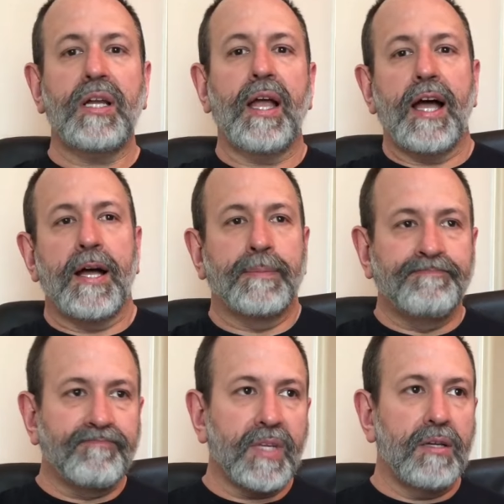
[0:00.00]

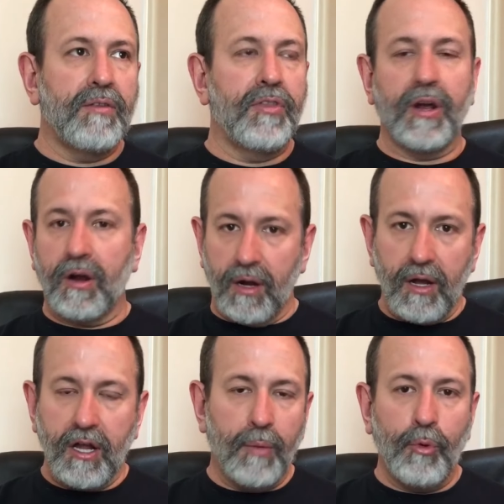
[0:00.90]
There are
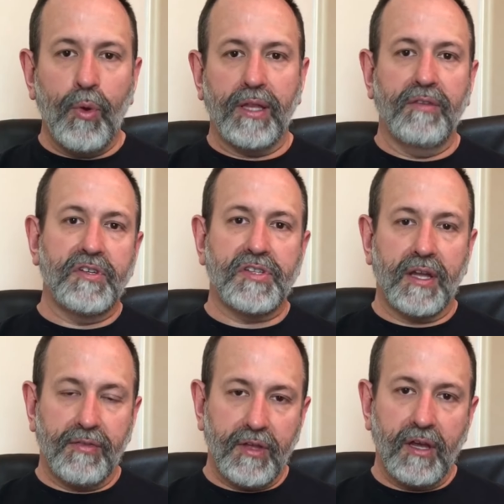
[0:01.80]
a couple weightlifters I
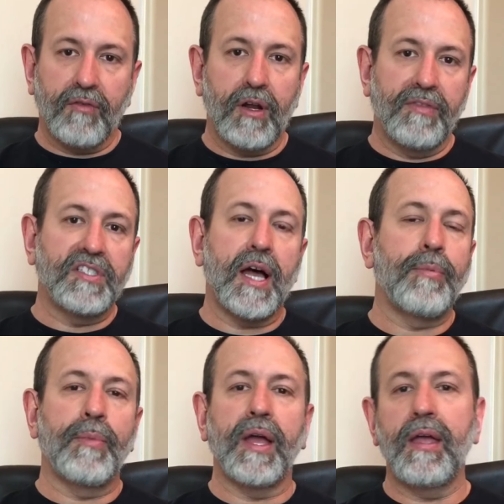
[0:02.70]
can think of right off the top
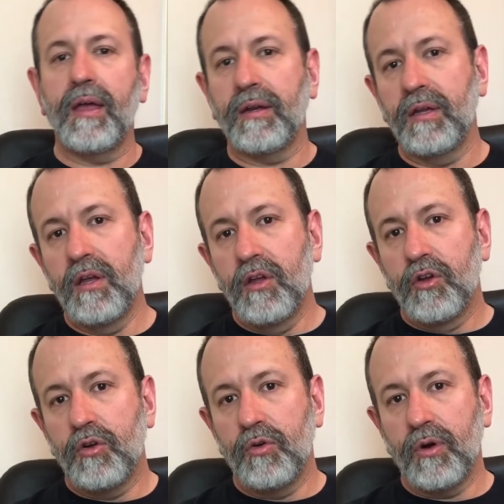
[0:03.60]
of my head
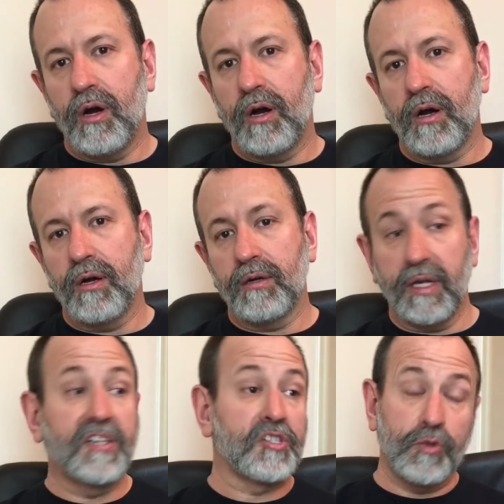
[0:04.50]
who are
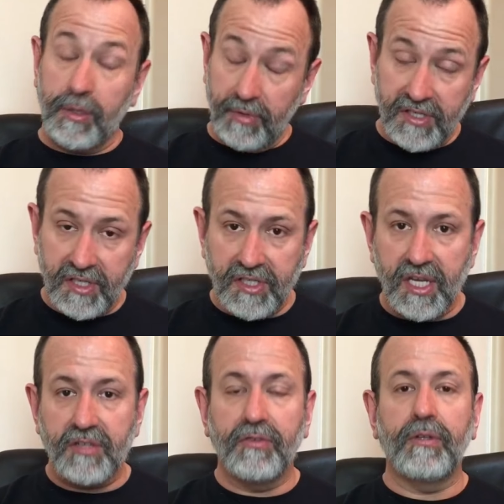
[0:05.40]
extremely
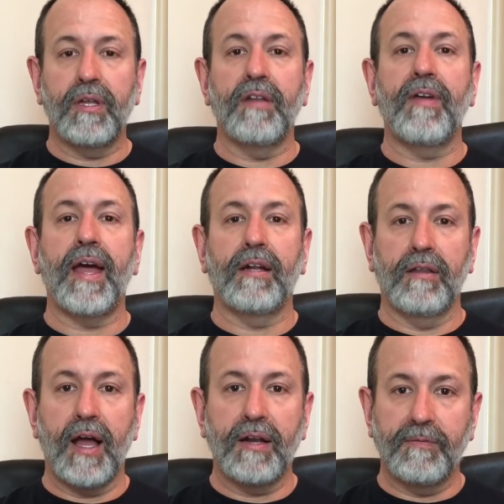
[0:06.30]
successful and have had a
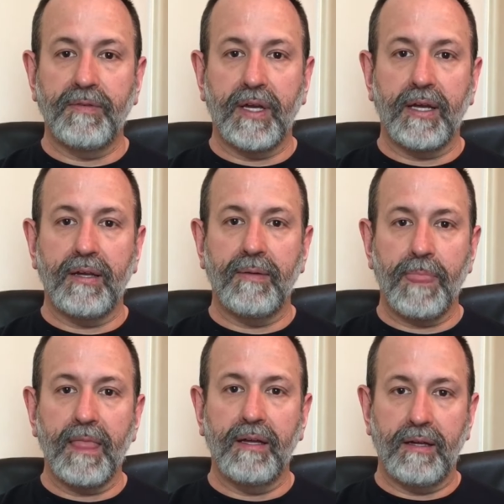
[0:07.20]
lot
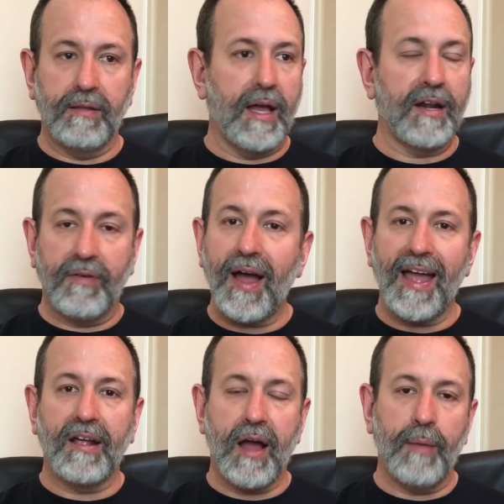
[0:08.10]
of high
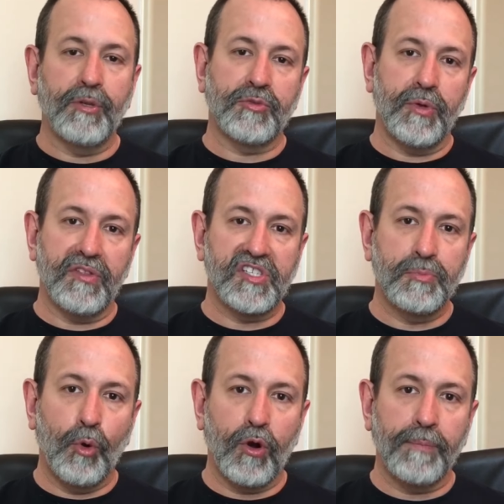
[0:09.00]
accomplishment in the
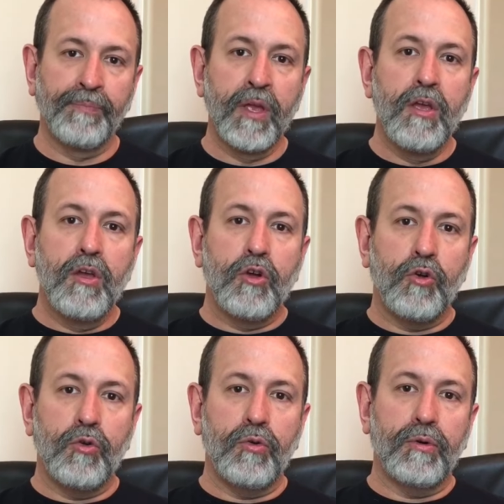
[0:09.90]
sport,
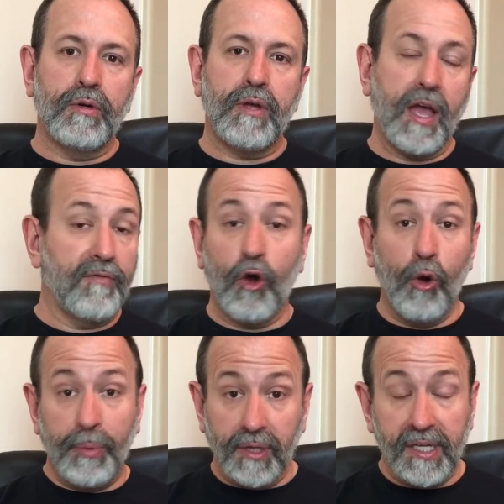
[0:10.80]
who have
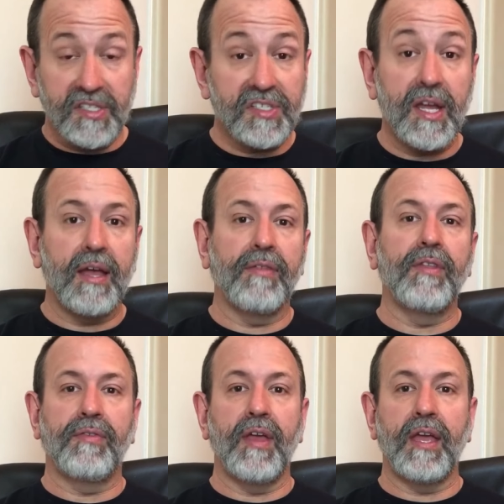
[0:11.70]
openly said
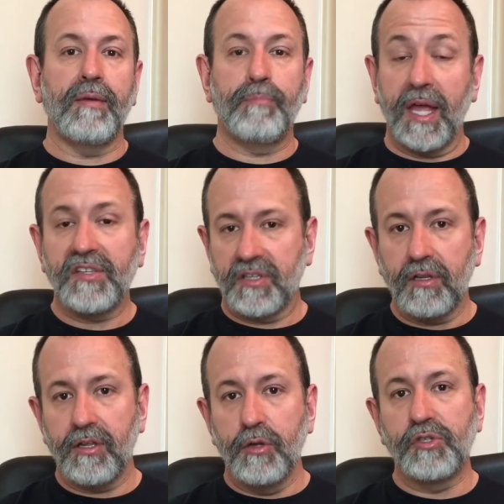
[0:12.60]
that they
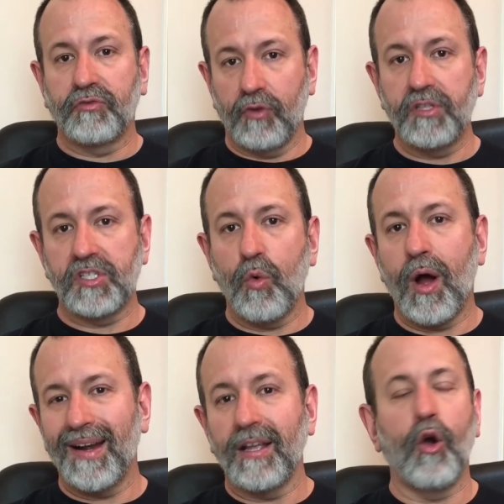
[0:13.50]
basically use front
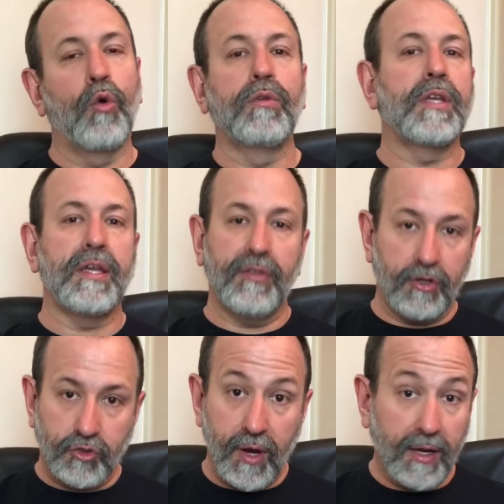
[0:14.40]
squatting only in their
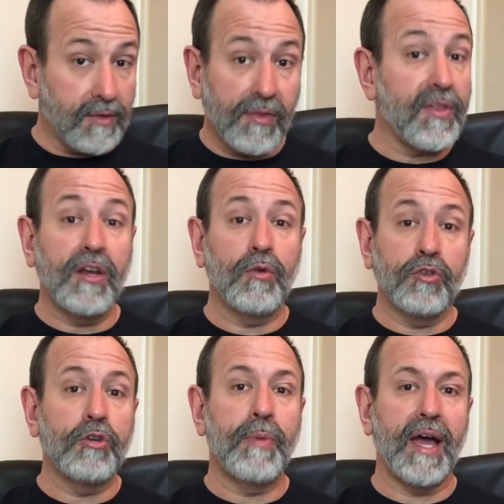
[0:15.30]
training, that they don't
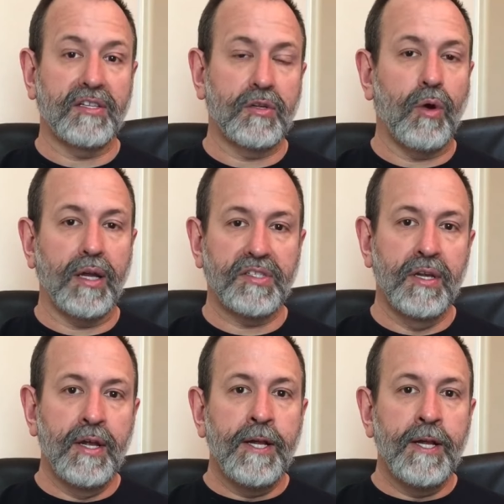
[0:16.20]
do back squats.